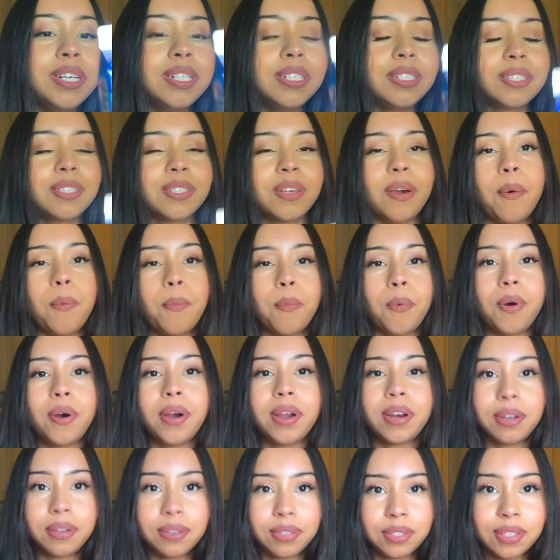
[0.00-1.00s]

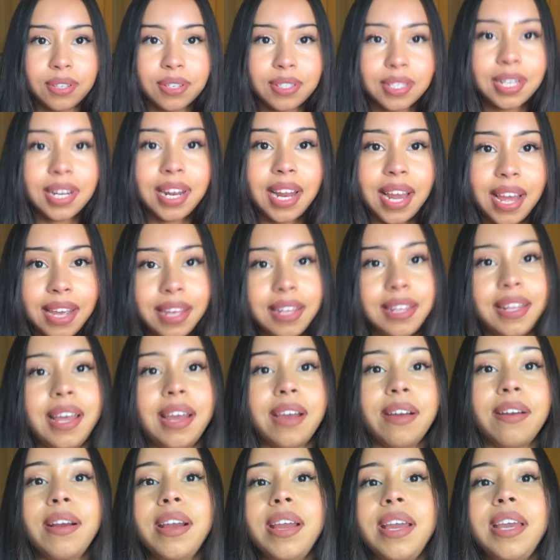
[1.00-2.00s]
someone who doesn't like
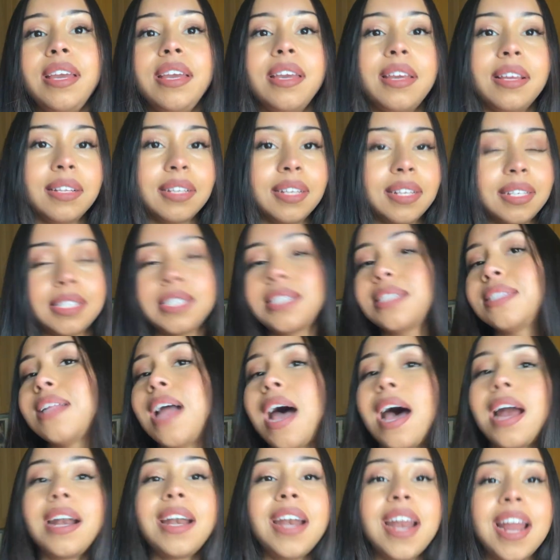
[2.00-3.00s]
dairy, this is
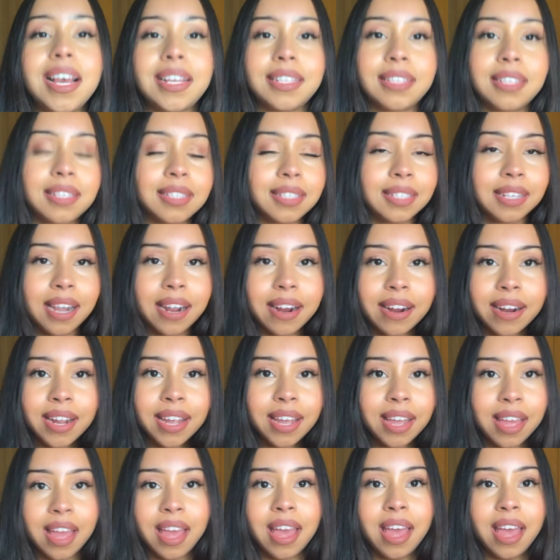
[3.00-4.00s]
not a
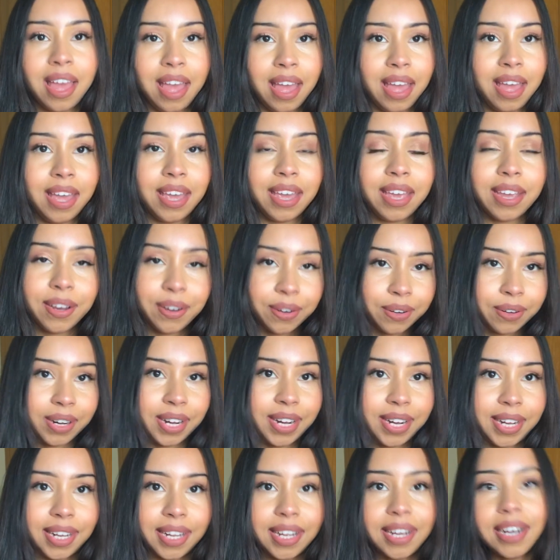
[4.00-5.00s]
necessary
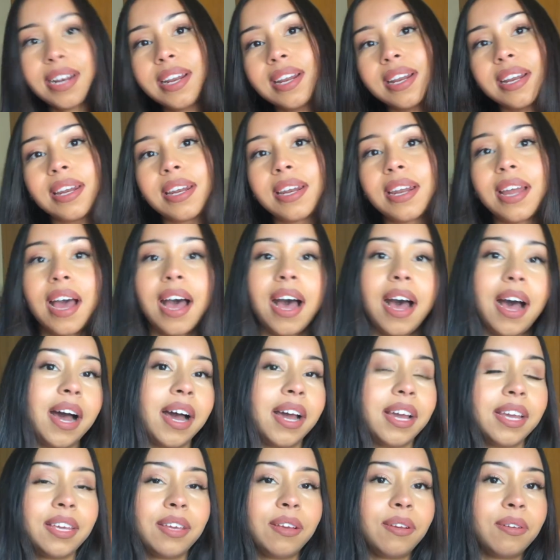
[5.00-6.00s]
ingredient.
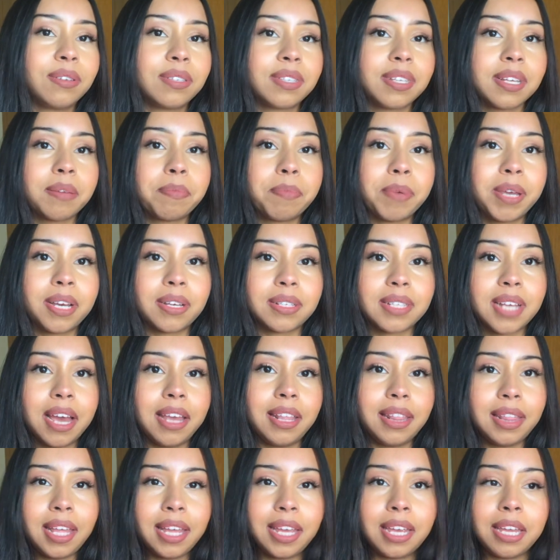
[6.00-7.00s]
I use it because I
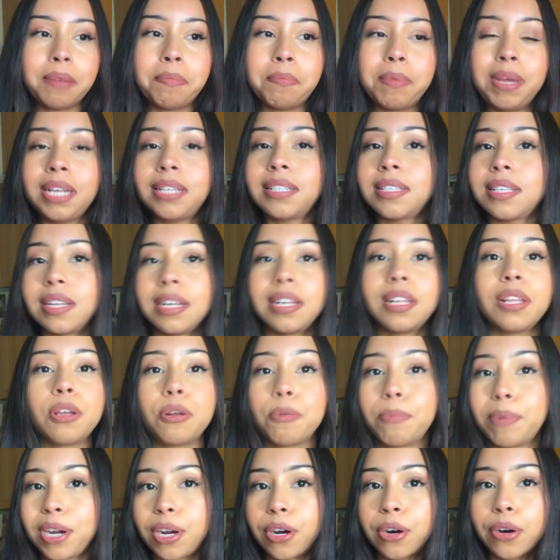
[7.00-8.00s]
think it makes it a little
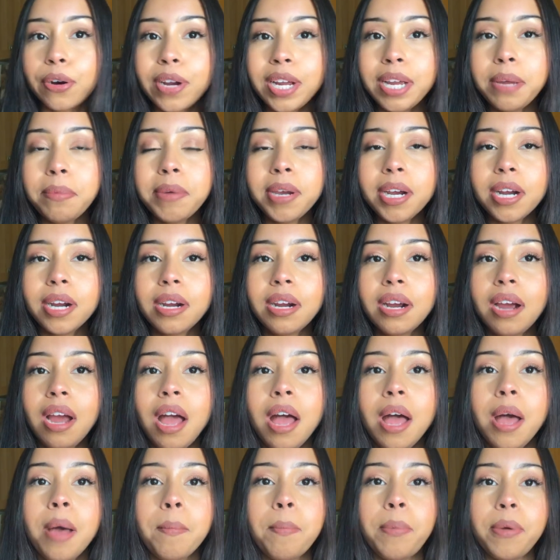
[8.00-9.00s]
bit creamier,
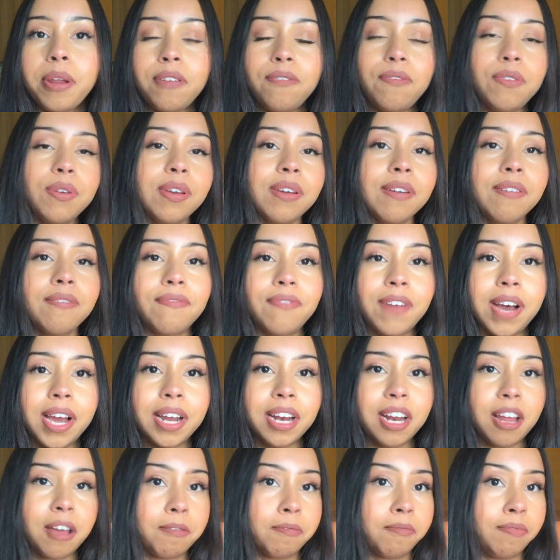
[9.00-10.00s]
but if you can
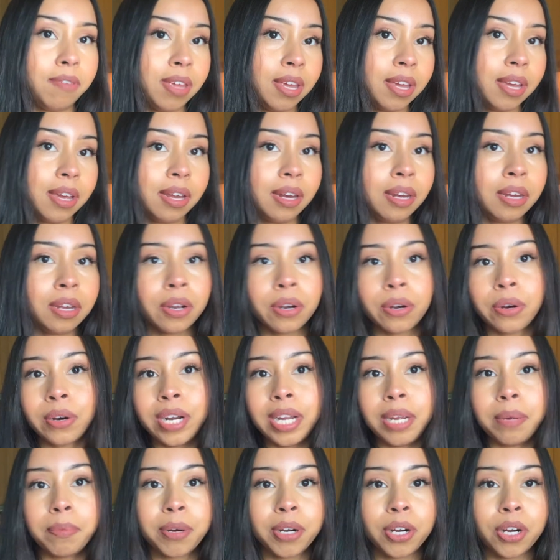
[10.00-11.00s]
find a vegan
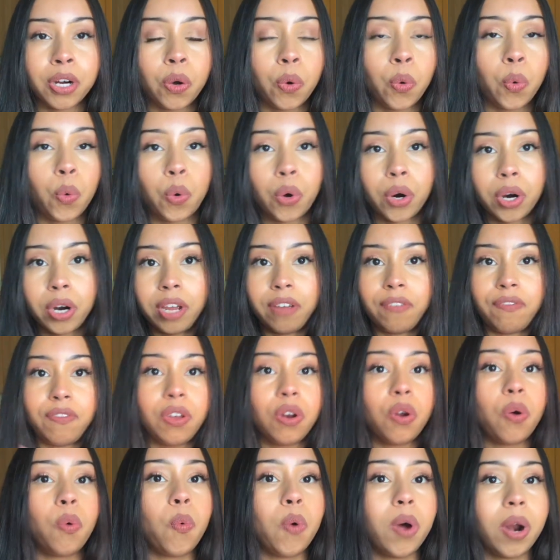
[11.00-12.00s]
creamer or if you
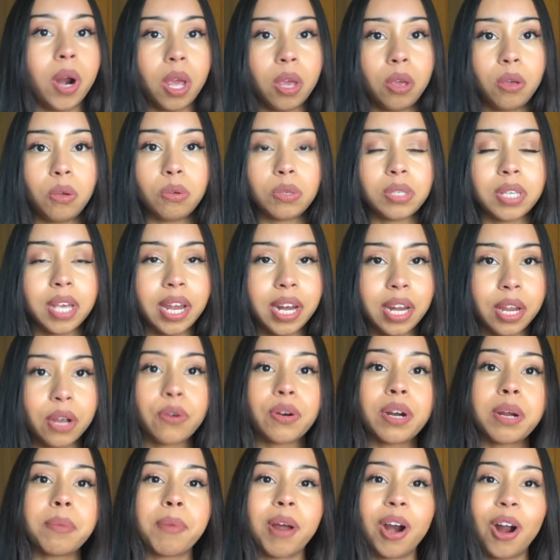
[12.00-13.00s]
don't want to use any
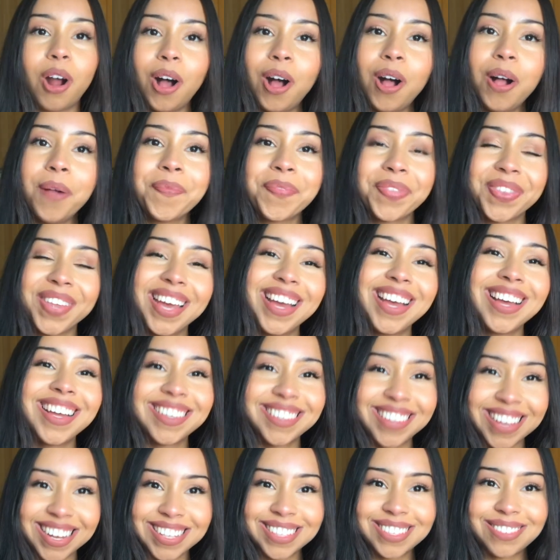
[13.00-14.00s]
cream at all,
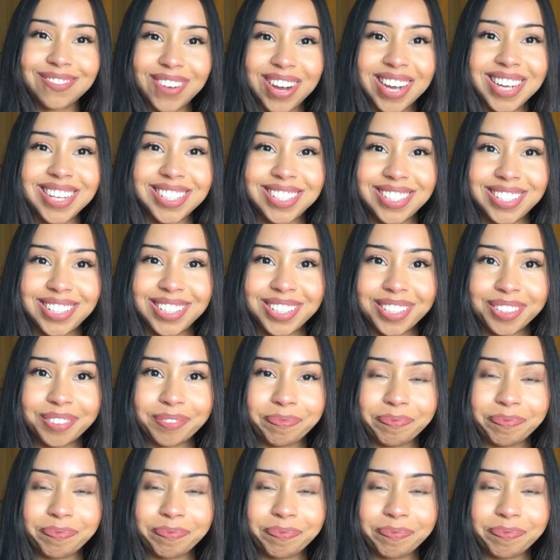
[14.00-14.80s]
that's fine too.